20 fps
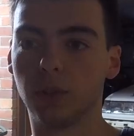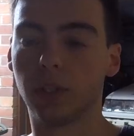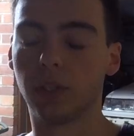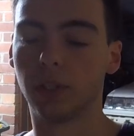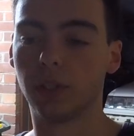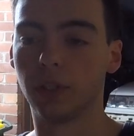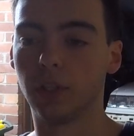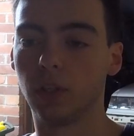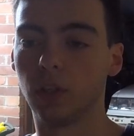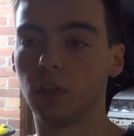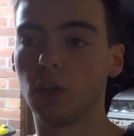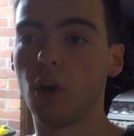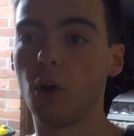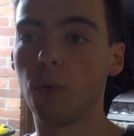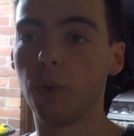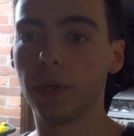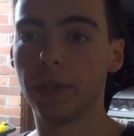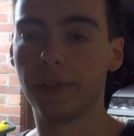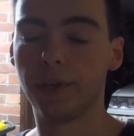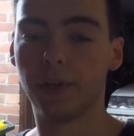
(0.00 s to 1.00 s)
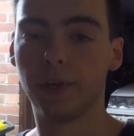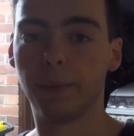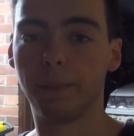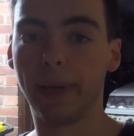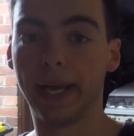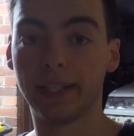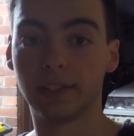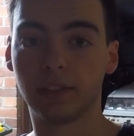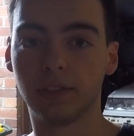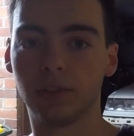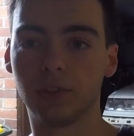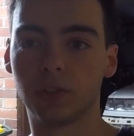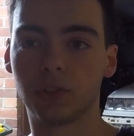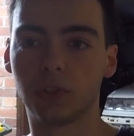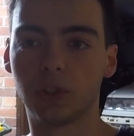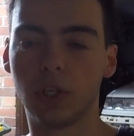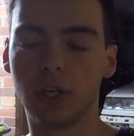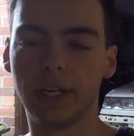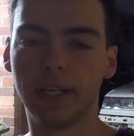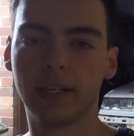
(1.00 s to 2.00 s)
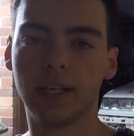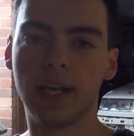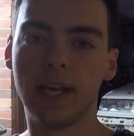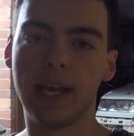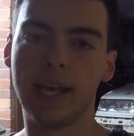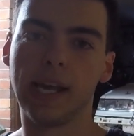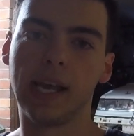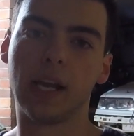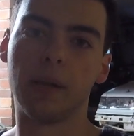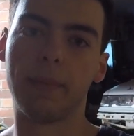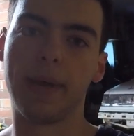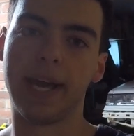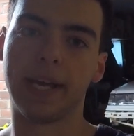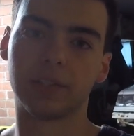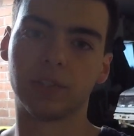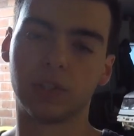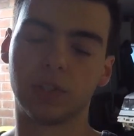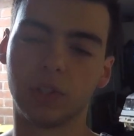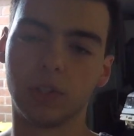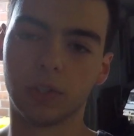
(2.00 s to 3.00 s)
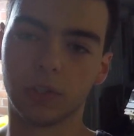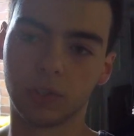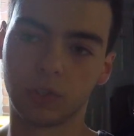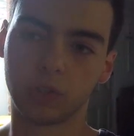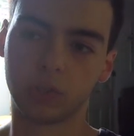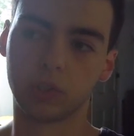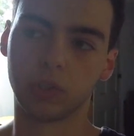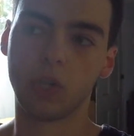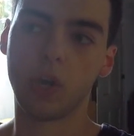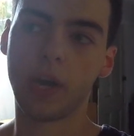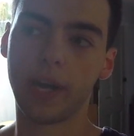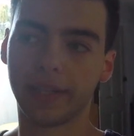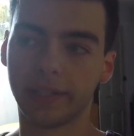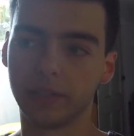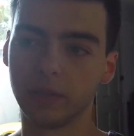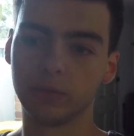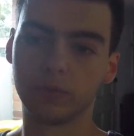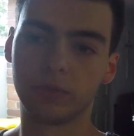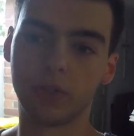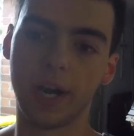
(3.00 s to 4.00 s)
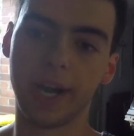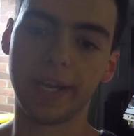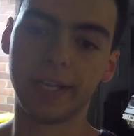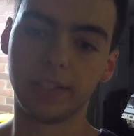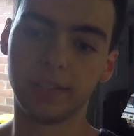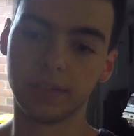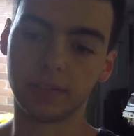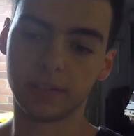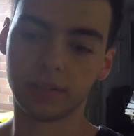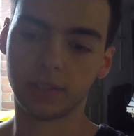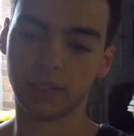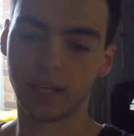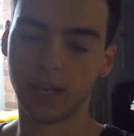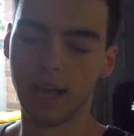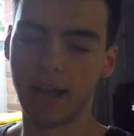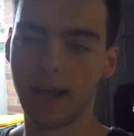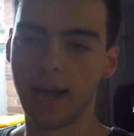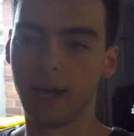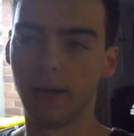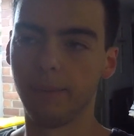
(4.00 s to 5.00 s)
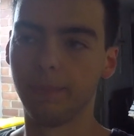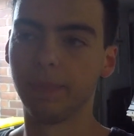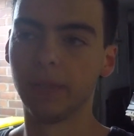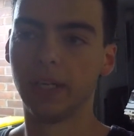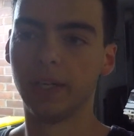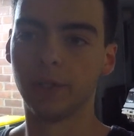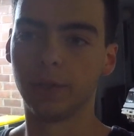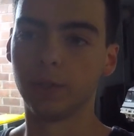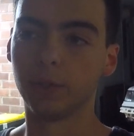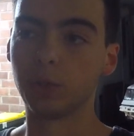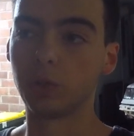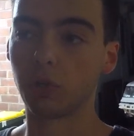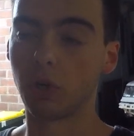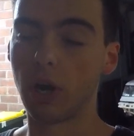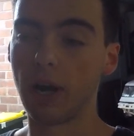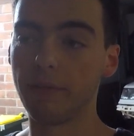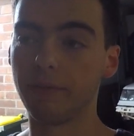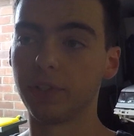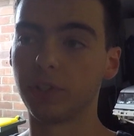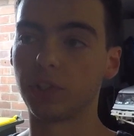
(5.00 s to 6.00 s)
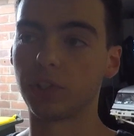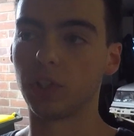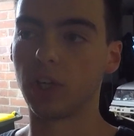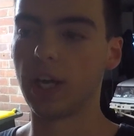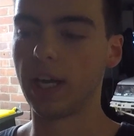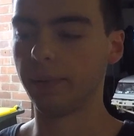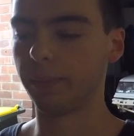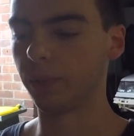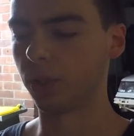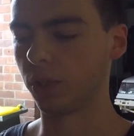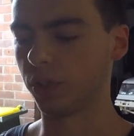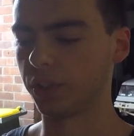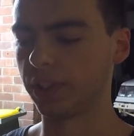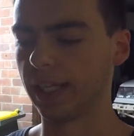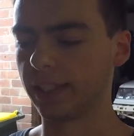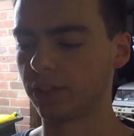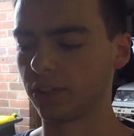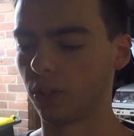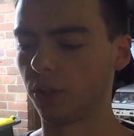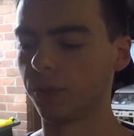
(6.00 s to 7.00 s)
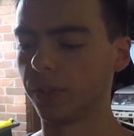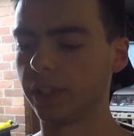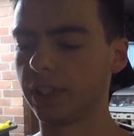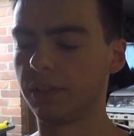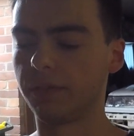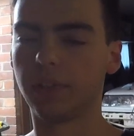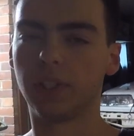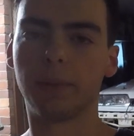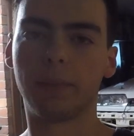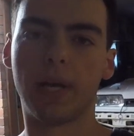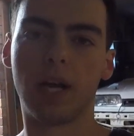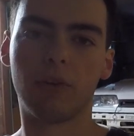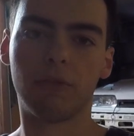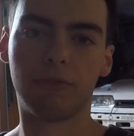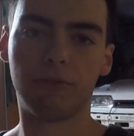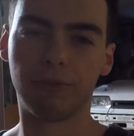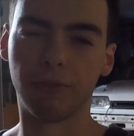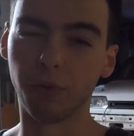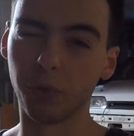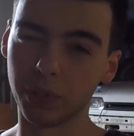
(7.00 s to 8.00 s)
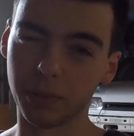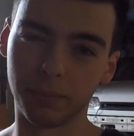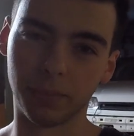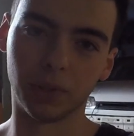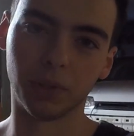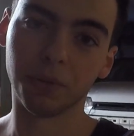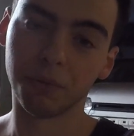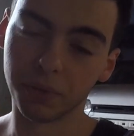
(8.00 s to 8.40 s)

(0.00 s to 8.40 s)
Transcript: going to lower the passenger side, and I'm actually going to slightly raise the driver's side, because that's only giving about 40mm of